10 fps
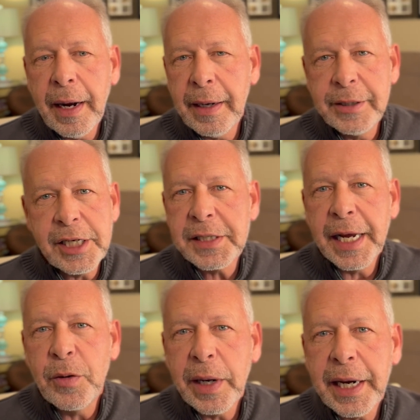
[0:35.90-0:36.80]
Just
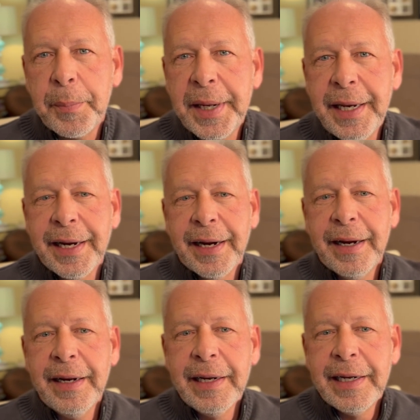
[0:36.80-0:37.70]
like
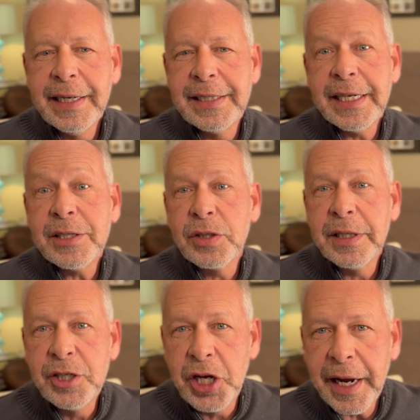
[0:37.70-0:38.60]
Wikipedia, is this
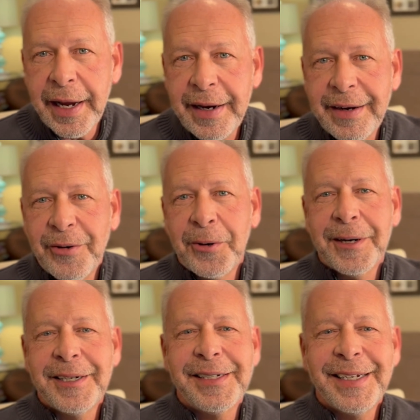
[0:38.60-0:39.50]
legit or
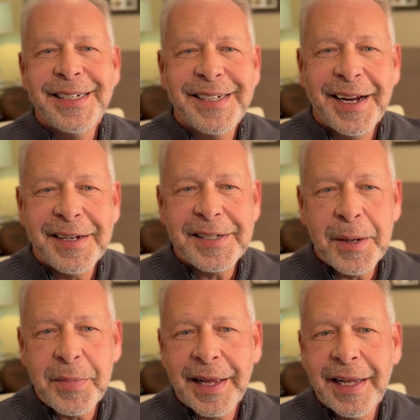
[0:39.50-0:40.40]
is this
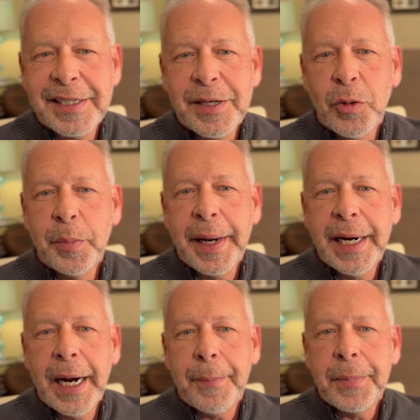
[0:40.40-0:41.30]
something that someone made
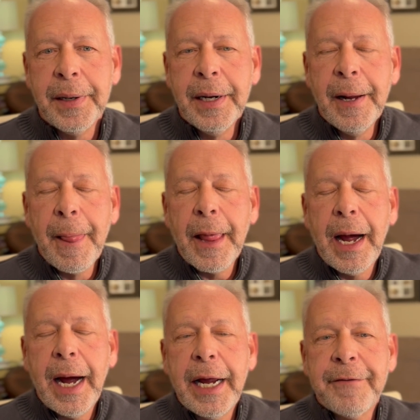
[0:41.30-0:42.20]
up?
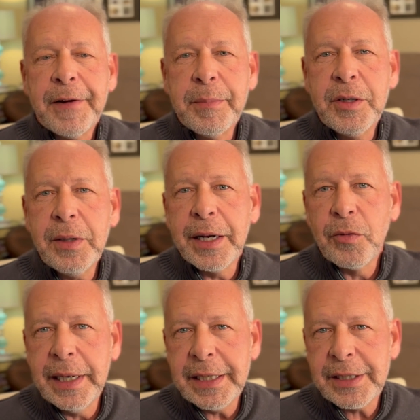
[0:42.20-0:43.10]
If I'm doing
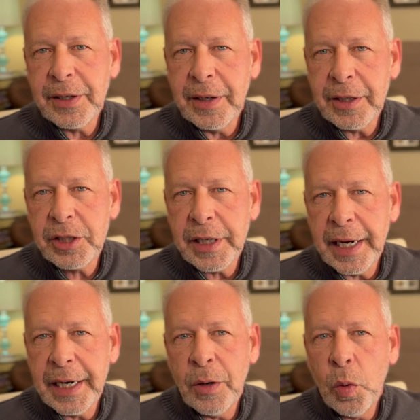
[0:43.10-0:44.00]
research
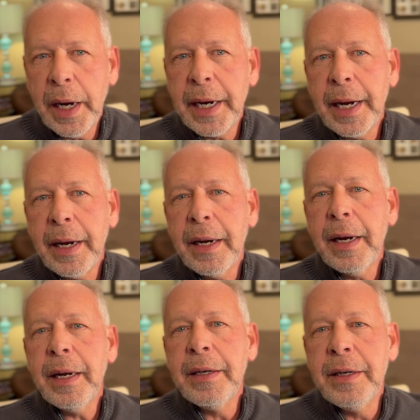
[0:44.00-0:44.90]
and I want to
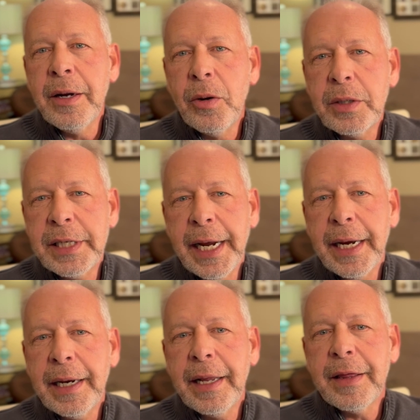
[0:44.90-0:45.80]

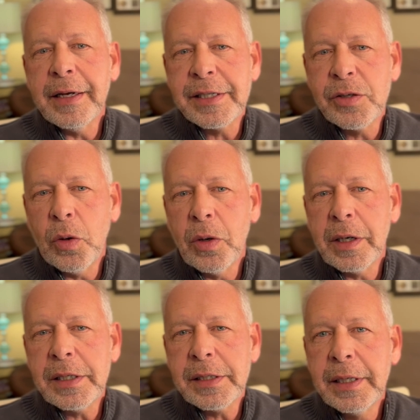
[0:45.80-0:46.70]
notate the
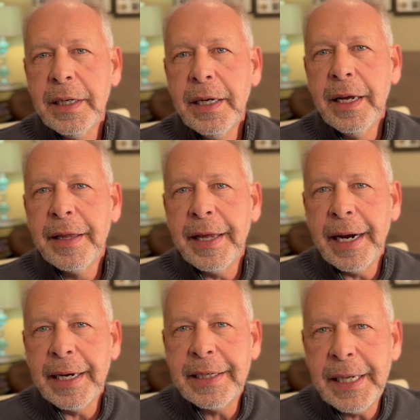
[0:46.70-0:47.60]
source, then
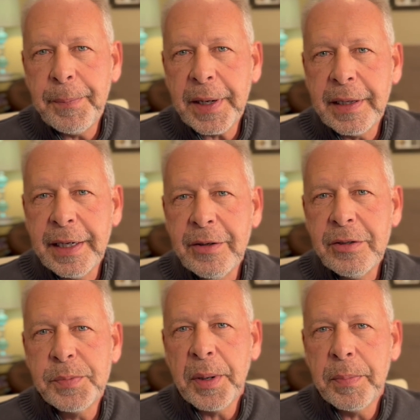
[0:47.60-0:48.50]
I typically
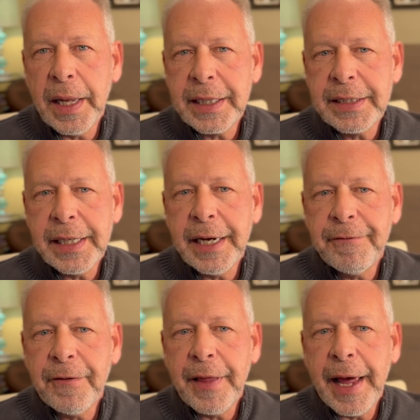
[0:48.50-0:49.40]
use Perplexity
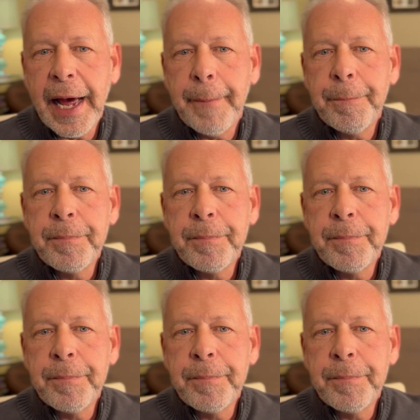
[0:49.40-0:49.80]
for that.